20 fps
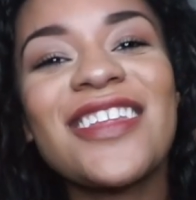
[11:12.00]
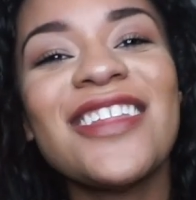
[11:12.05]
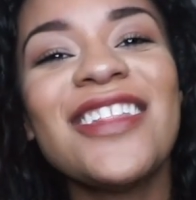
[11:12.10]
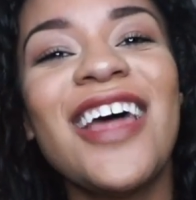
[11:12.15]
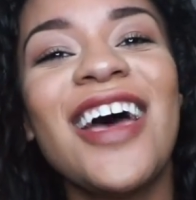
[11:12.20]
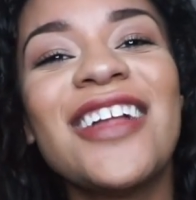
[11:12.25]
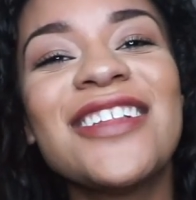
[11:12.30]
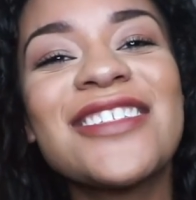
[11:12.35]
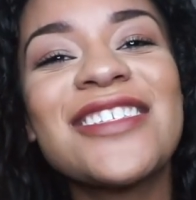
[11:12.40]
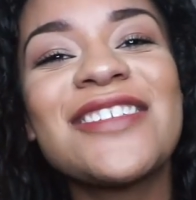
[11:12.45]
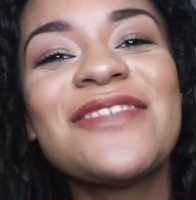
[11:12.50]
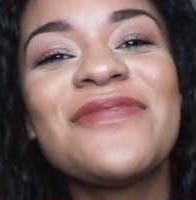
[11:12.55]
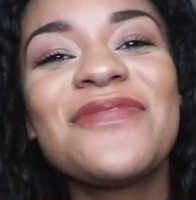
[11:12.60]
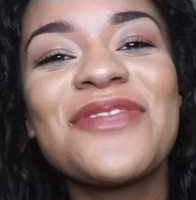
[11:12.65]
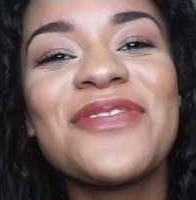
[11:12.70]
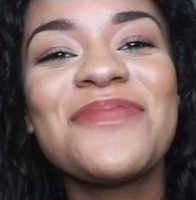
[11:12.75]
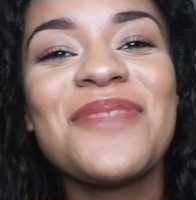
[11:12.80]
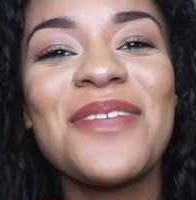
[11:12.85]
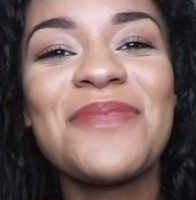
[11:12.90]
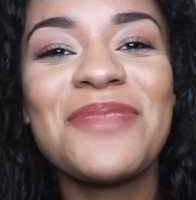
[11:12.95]
That's it
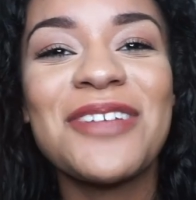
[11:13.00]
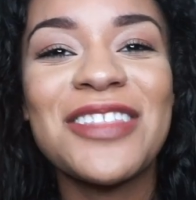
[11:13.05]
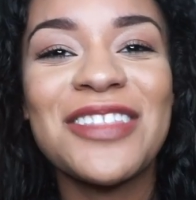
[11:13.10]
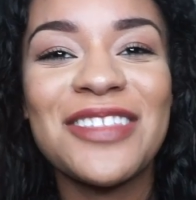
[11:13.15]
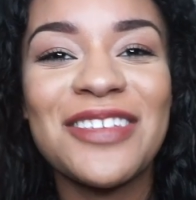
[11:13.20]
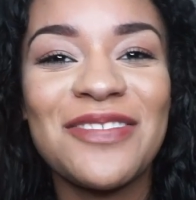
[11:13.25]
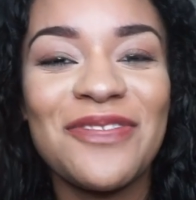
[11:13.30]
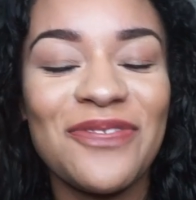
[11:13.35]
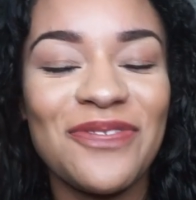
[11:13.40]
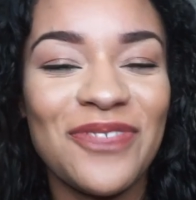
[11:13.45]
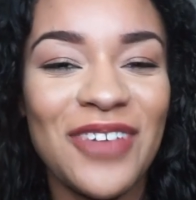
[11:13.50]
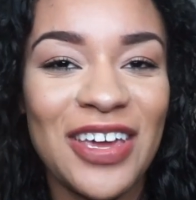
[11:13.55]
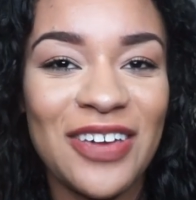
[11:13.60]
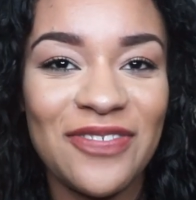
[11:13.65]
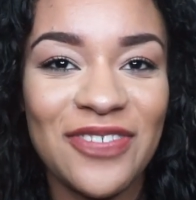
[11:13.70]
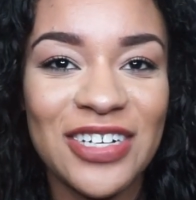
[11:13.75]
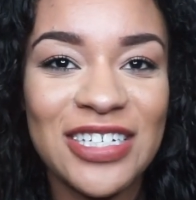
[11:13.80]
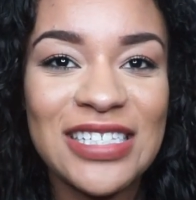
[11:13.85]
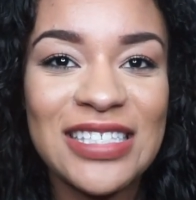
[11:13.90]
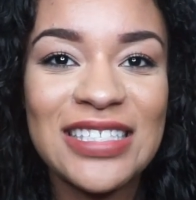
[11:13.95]
for my monthly
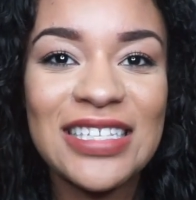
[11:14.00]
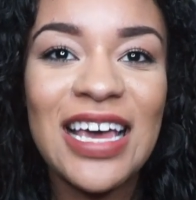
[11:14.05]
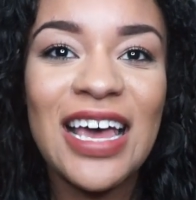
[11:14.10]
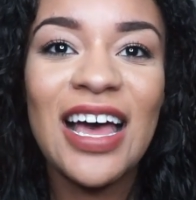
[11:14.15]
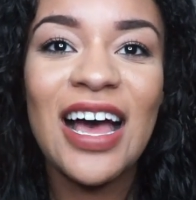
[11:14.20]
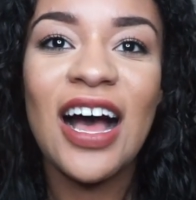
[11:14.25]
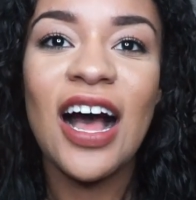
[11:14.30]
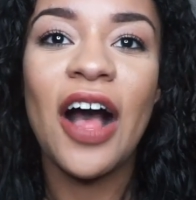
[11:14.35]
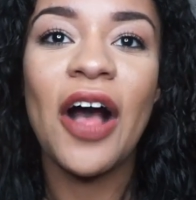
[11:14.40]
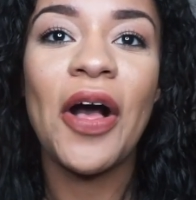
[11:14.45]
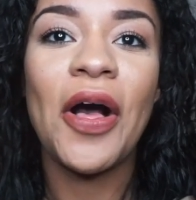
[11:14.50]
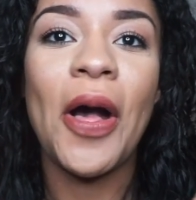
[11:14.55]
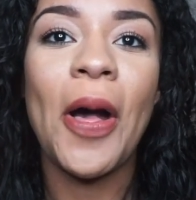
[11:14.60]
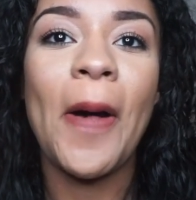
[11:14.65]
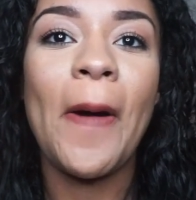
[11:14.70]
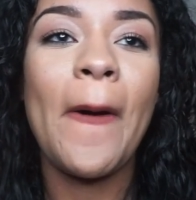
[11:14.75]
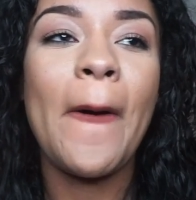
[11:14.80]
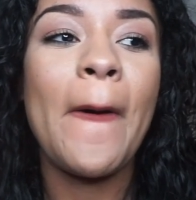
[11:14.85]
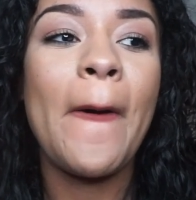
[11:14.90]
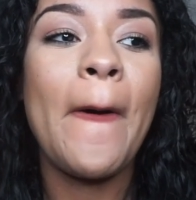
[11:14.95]
favorites.
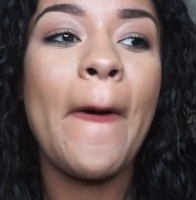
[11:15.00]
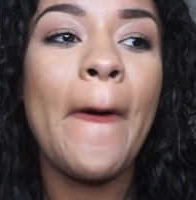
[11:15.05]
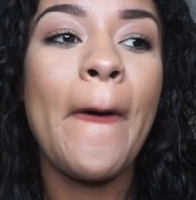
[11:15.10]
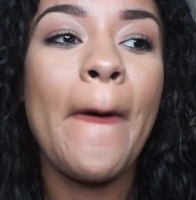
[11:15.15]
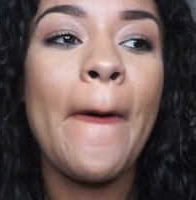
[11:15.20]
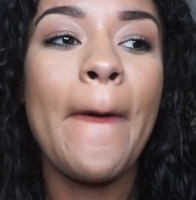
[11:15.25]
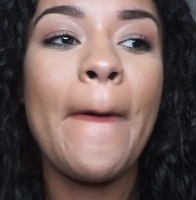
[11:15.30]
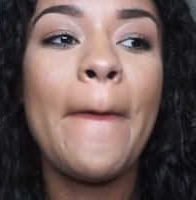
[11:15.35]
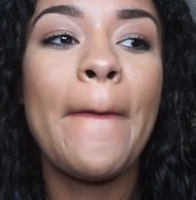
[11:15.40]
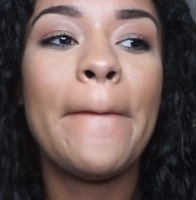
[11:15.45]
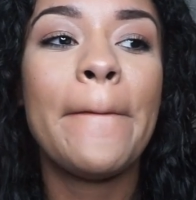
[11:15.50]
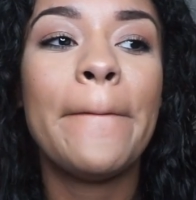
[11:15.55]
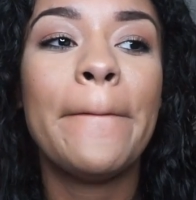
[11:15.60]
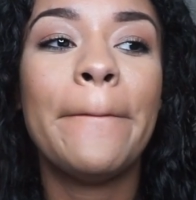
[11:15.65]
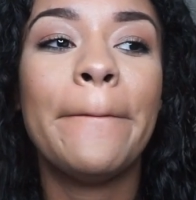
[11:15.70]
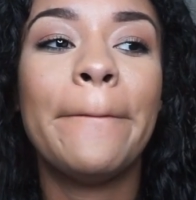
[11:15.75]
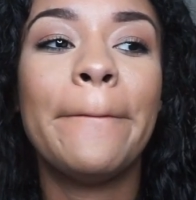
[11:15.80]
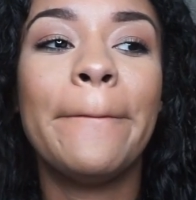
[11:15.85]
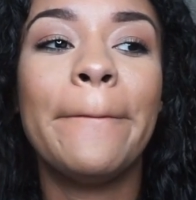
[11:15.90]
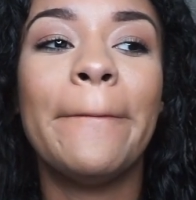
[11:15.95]

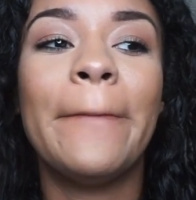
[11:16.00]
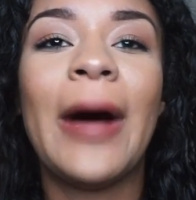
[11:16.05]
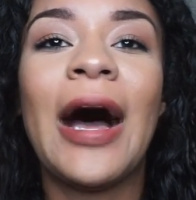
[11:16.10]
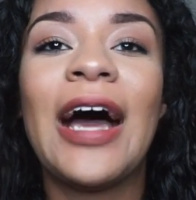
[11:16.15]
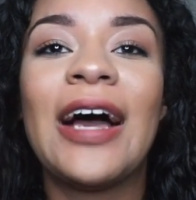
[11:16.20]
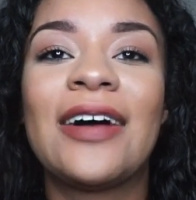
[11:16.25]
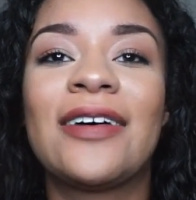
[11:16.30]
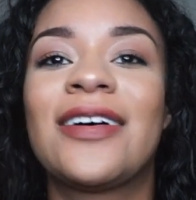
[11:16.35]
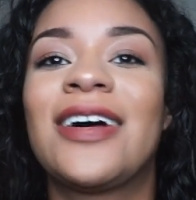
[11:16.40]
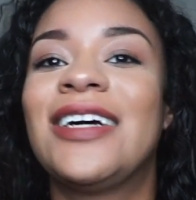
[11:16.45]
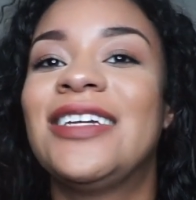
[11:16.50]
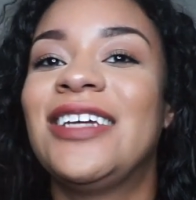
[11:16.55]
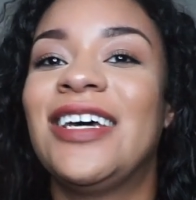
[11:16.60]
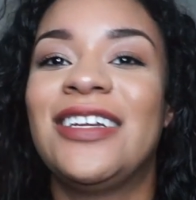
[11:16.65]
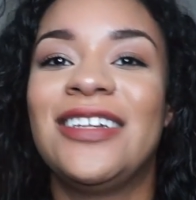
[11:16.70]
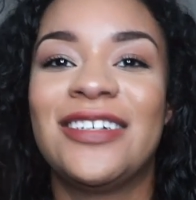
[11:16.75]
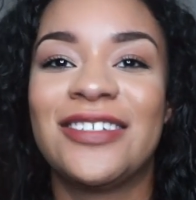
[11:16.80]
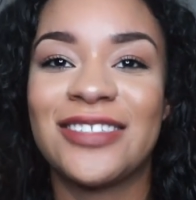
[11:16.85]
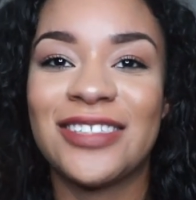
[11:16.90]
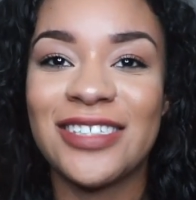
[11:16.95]
Um, I don't got
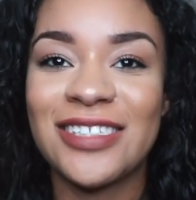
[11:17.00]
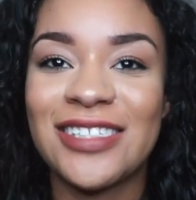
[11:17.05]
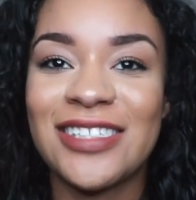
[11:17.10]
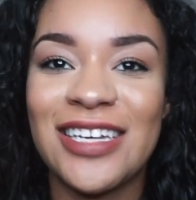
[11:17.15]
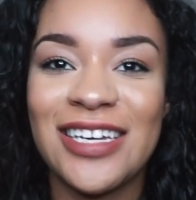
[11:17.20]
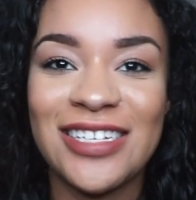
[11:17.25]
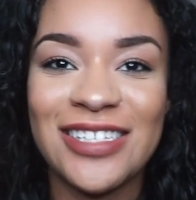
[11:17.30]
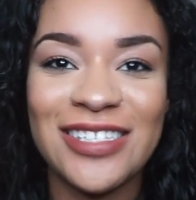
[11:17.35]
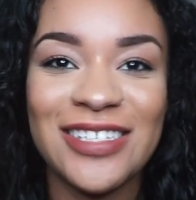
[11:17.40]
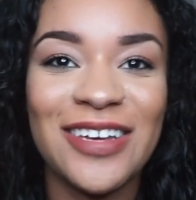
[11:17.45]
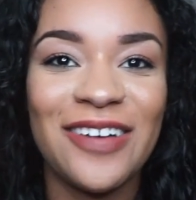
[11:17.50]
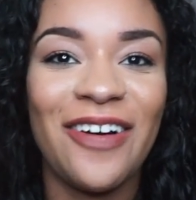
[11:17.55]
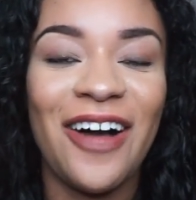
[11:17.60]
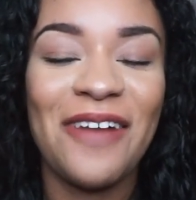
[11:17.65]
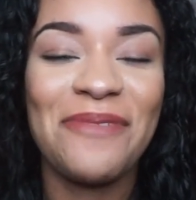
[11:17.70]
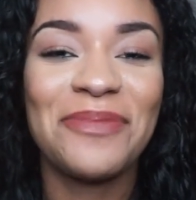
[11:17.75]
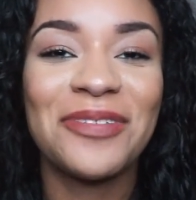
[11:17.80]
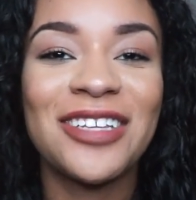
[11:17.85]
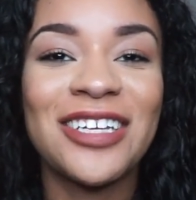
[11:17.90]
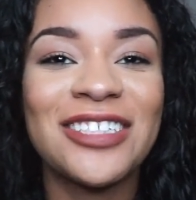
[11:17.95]
nothing else to say, so
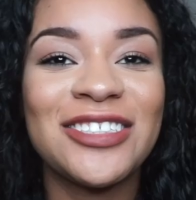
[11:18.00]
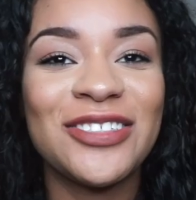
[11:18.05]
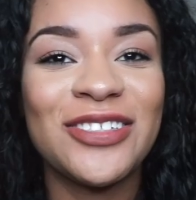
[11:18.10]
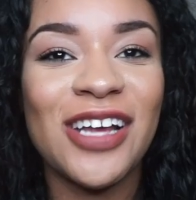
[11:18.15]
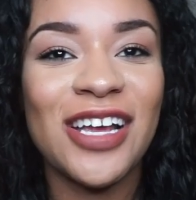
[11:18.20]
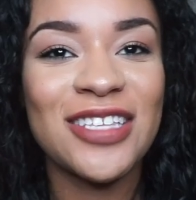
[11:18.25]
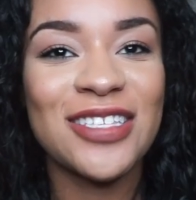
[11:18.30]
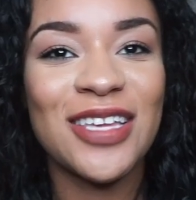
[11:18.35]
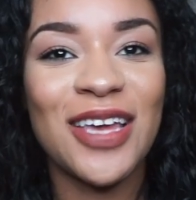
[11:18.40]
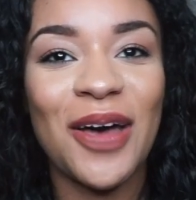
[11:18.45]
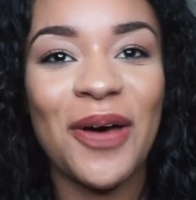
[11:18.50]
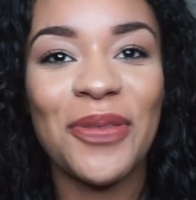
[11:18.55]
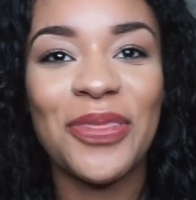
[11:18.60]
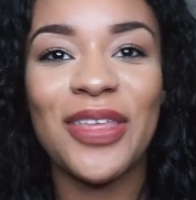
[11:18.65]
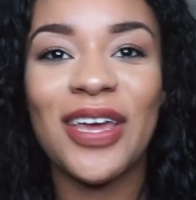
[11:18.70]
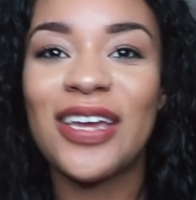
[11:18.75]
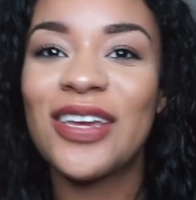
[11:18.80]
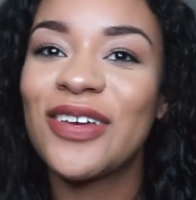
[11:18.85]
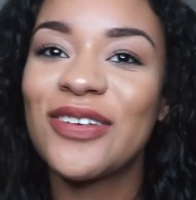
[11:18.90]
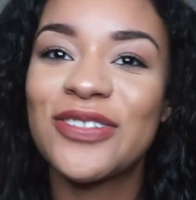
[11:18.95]
I'm gonna let you guys go.
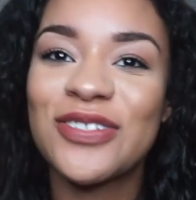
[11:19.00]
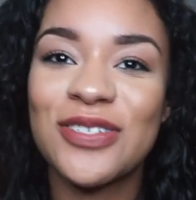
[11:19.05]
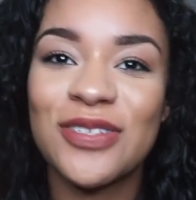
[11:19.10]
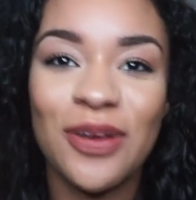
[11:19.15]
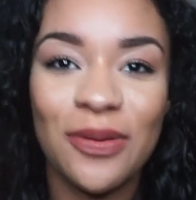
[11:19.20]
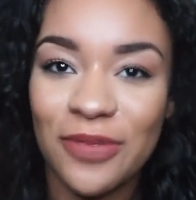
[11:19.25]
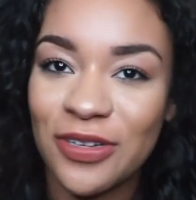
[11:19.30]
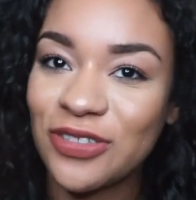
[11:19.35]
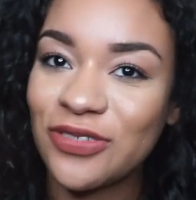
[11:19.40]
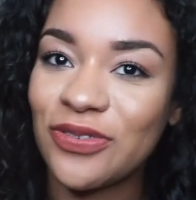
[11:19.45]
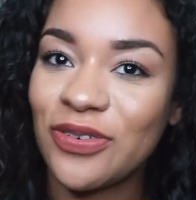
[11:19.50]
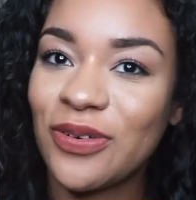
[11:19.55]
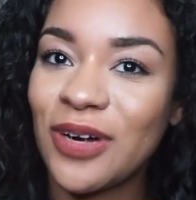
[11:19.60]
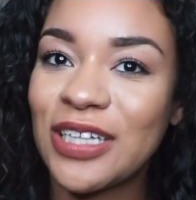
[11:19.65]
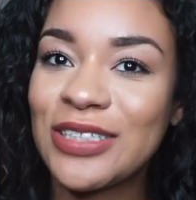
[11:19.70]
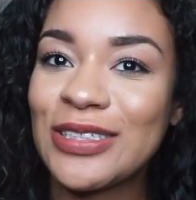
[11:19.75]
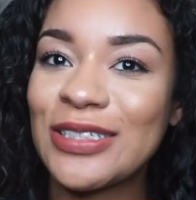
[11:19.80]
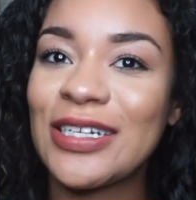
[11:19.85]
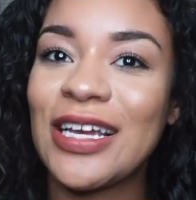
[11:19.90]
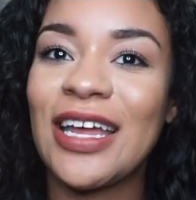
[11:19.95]
Thank you so much for
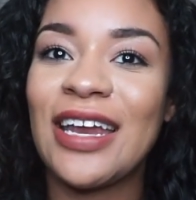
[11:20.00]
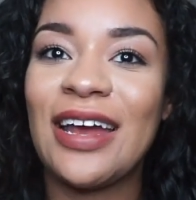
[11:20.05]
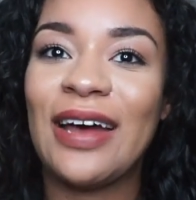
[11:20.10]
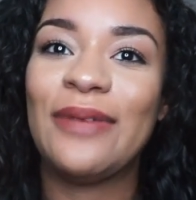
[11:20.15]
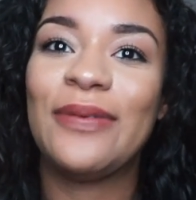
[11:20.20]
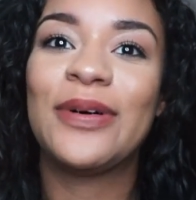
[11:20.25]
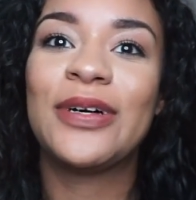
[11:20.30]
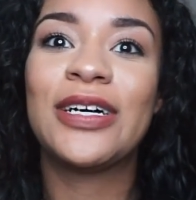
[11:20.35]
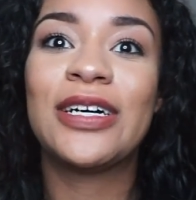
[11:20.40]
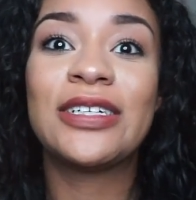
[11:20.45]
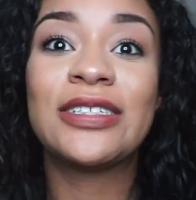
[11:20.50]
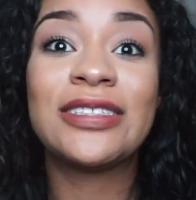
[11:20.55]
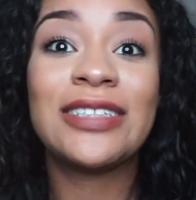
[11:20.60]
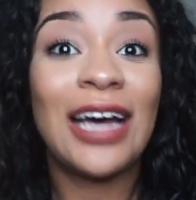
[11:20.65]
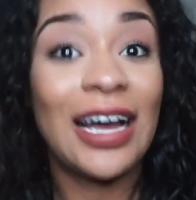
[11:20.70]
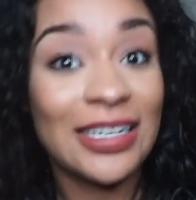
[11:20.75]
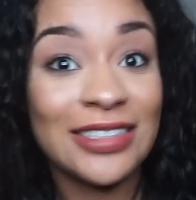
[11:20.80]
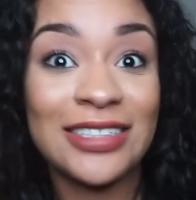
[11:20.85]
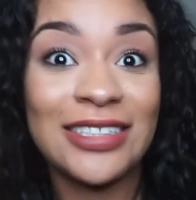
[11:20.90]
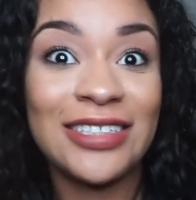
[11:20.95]
watching, and I will
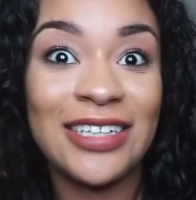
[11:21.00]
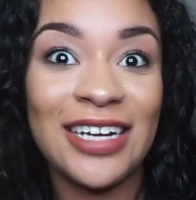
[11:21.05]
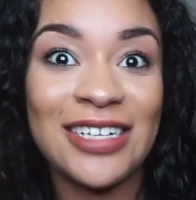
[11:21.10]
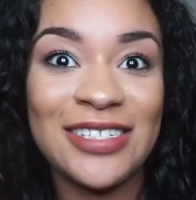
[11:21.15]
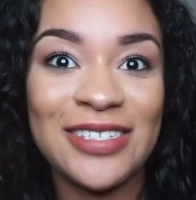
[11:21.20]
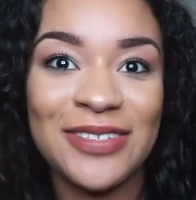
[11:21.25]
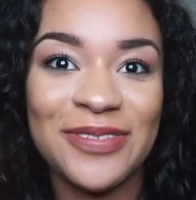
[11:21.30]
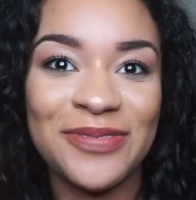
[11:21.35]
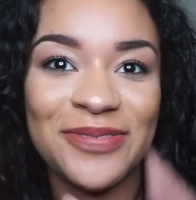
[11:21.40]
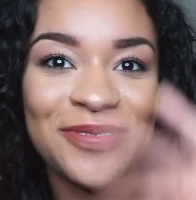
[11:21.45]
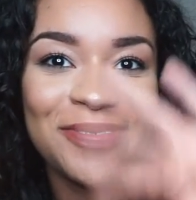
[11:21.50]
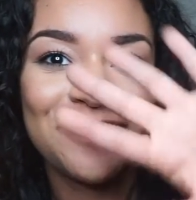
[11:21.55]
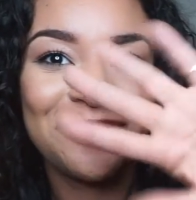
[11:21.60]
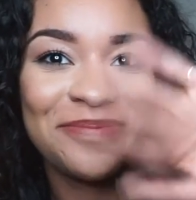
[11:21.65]
talk to you guys soon.